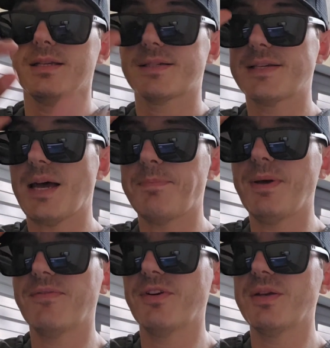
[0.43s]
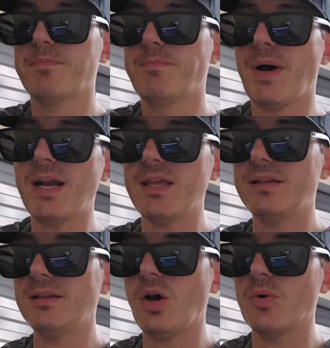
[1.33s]
Sup everybody,
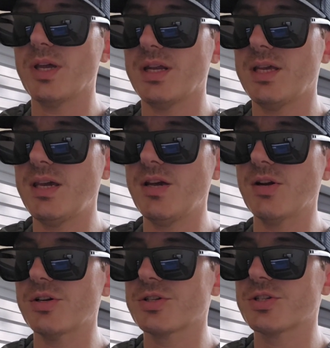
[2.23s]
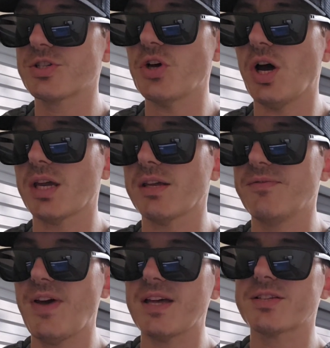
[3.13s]
Logan here, Stock
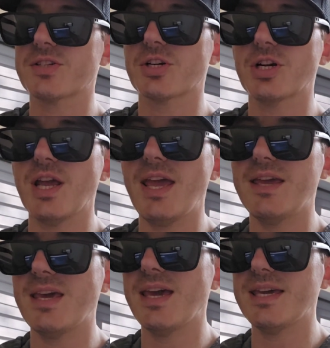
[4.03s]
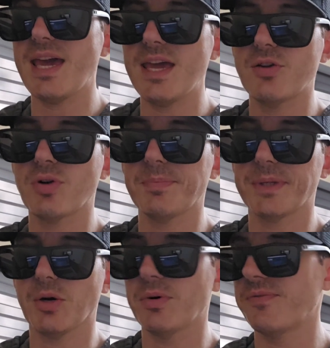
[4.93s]
Investor, aka
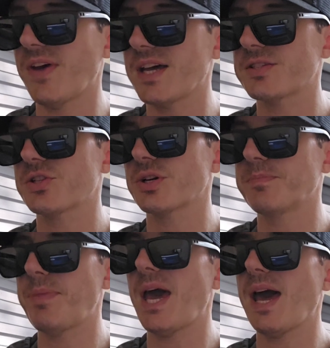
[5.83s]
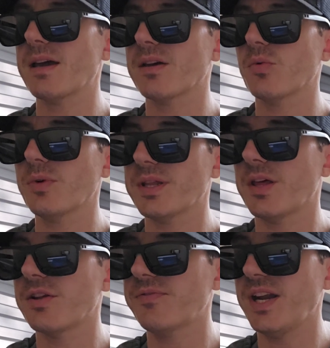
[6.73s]
Crypto Investor, back with
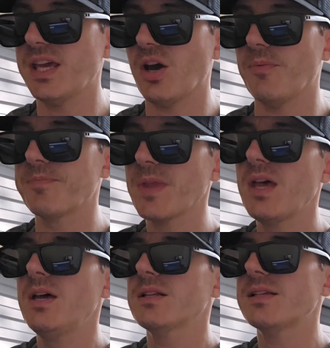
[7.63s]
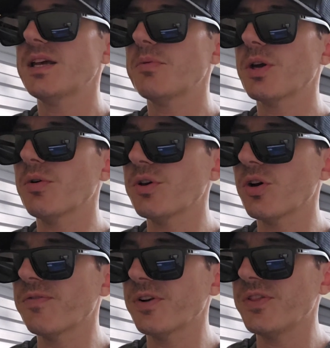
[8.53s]
another video. Today we're going
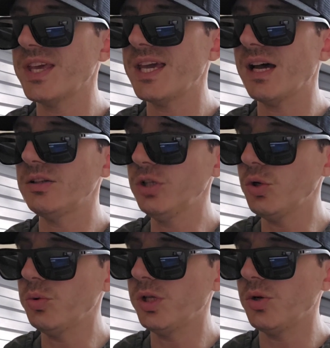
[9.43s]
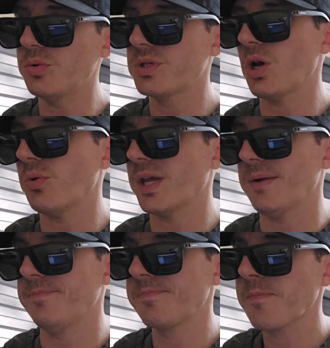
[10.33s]
over the Loulou
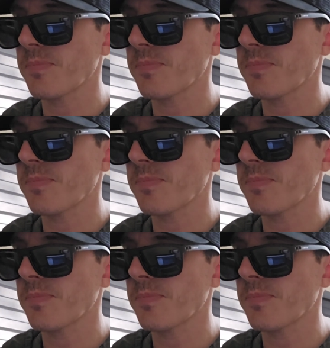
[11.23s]
token.